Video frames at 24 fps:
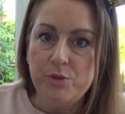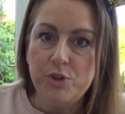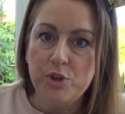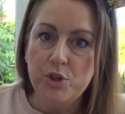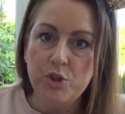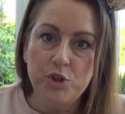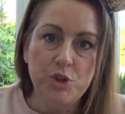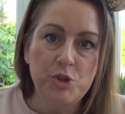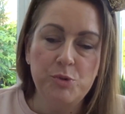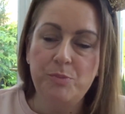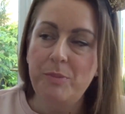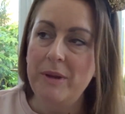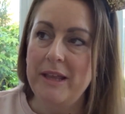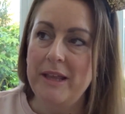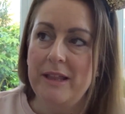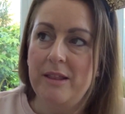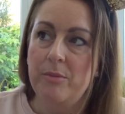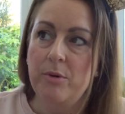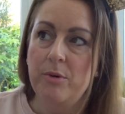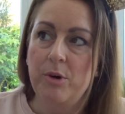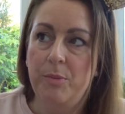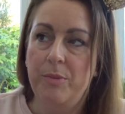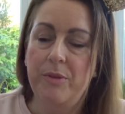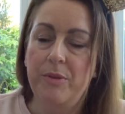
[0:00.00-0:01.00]
Don't just pick
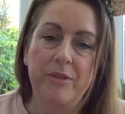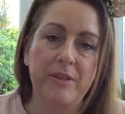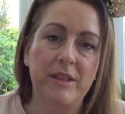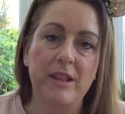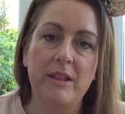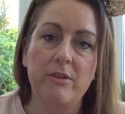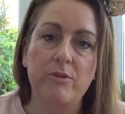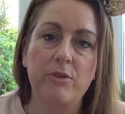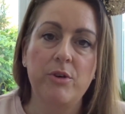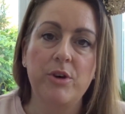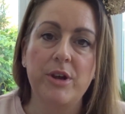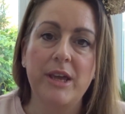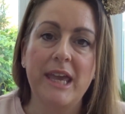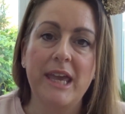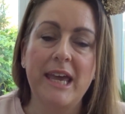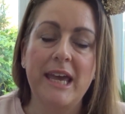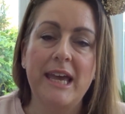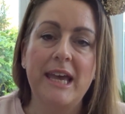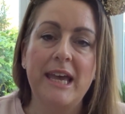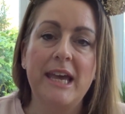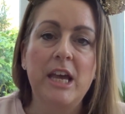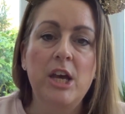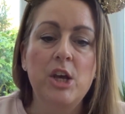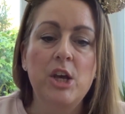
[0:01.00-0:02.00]
them up and think they're
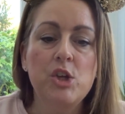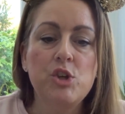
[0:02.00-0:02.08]
okay.